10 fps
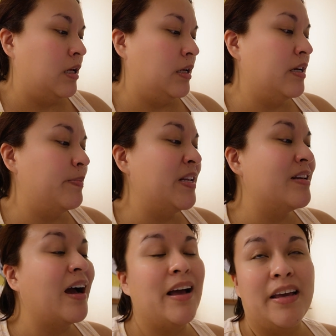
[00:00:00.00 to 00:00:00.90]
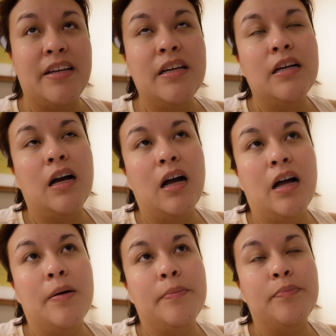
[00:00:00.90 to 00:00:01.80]
gonna be 9.
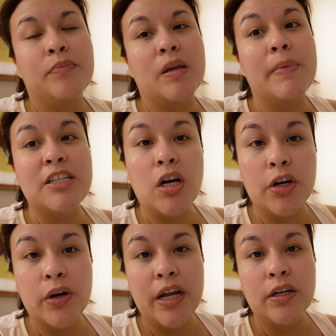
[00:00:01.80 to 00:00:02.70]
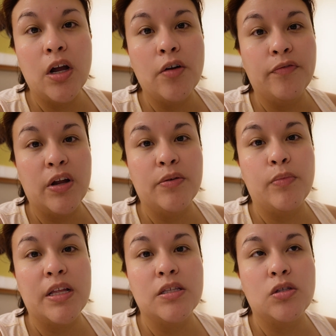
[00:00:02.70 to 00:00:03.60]
My daughter and her friend
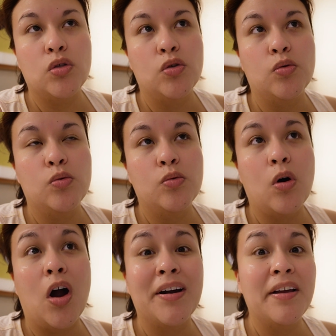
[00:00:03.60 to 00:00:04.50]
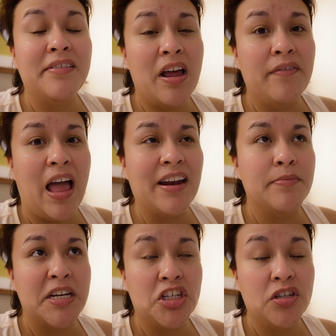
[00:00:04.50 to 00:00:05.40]
went to Art of
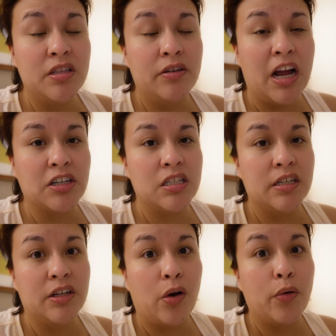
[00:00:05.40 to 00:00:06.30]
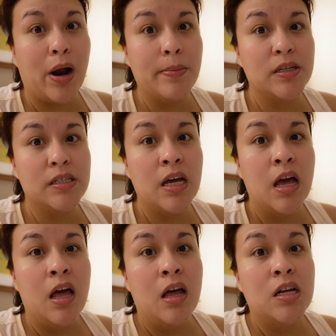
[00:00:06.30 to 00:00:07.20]
Animation. They're actually gonna go grab us
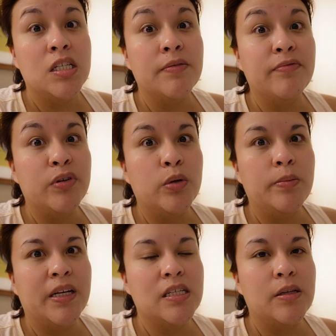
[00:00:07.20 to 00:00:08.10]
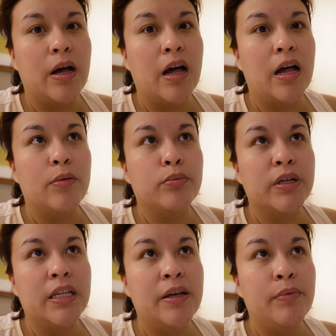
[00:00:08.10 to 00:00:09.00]
some food because
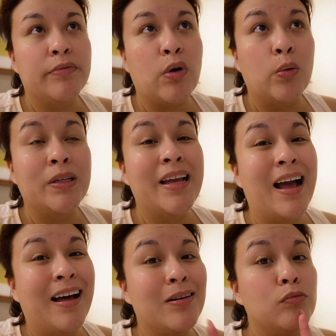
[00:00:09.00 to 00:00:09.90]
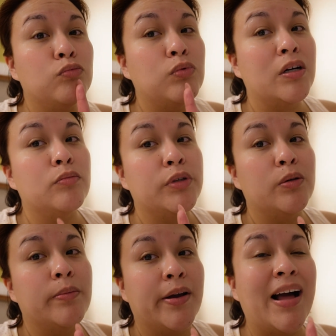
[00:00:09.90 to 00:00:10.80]
really we've only had one
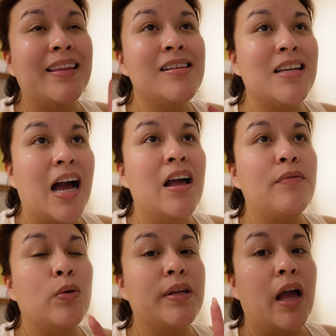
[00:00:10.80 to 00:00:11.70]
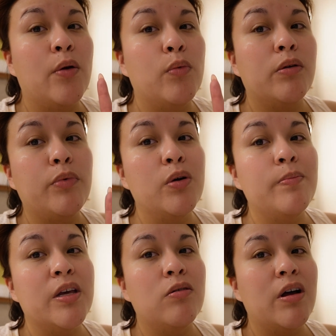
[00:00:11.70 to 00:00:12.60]
real meal. At least I've only had one real
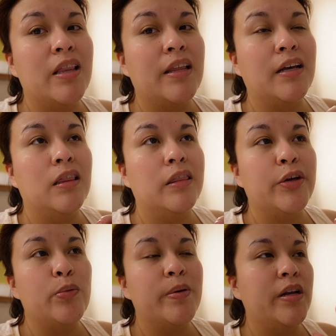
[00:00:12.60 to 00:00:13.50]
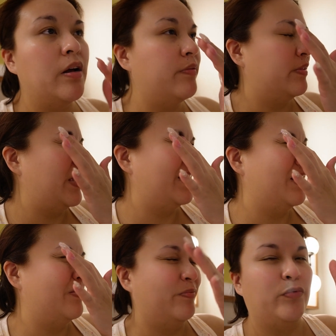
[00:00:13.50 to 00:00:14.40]
meal and like a little bit of like
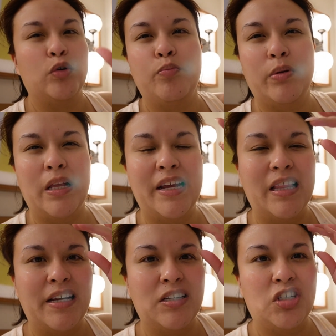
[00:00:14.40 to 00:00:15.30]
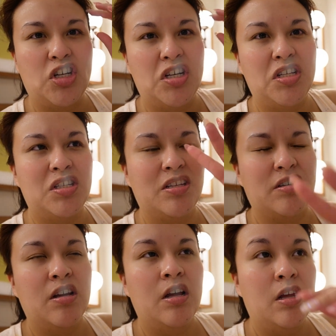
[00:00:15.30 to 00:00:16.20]
a fruit plate, like a cheese
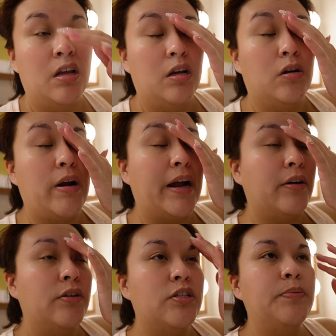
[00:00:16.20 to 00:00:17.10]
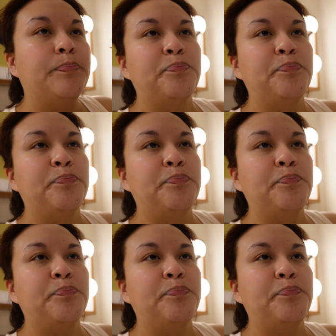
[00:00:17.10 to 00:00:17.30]
and crackers,